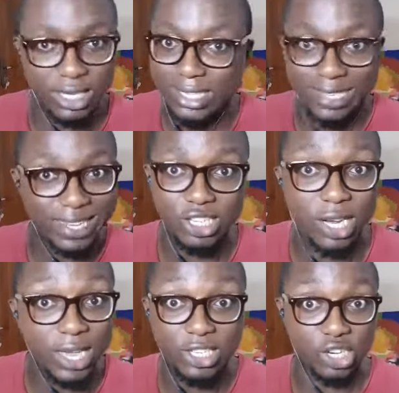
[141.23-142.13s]
It's
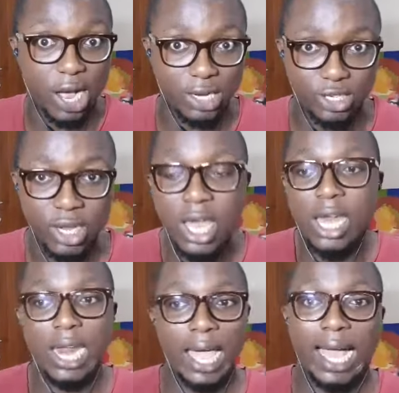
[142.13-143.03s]
essentially a charge,
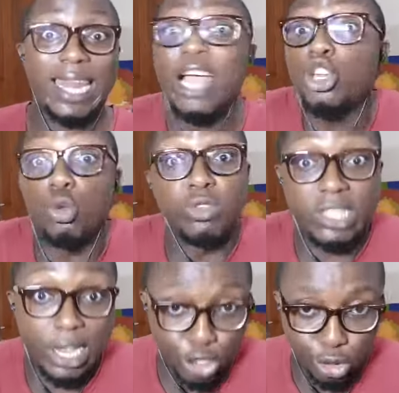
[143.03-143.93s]
like an
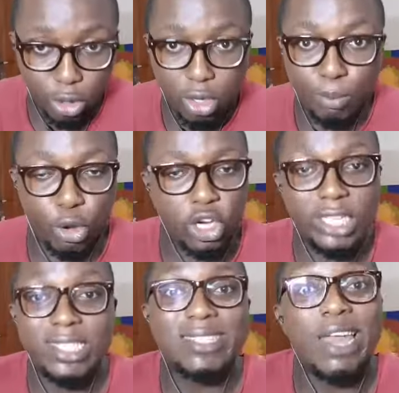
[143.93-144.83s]
accusation, but
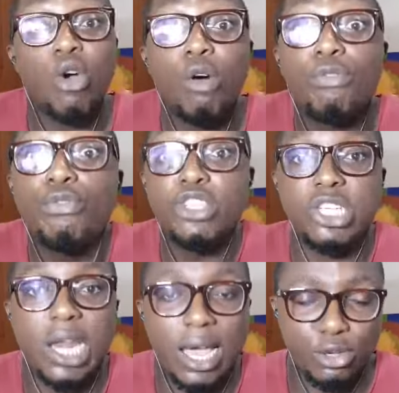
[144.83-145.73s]
it is an
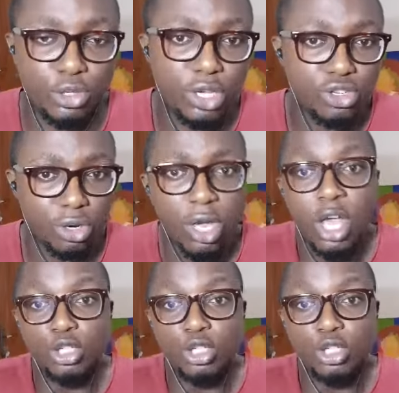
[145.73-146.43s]
official accusation.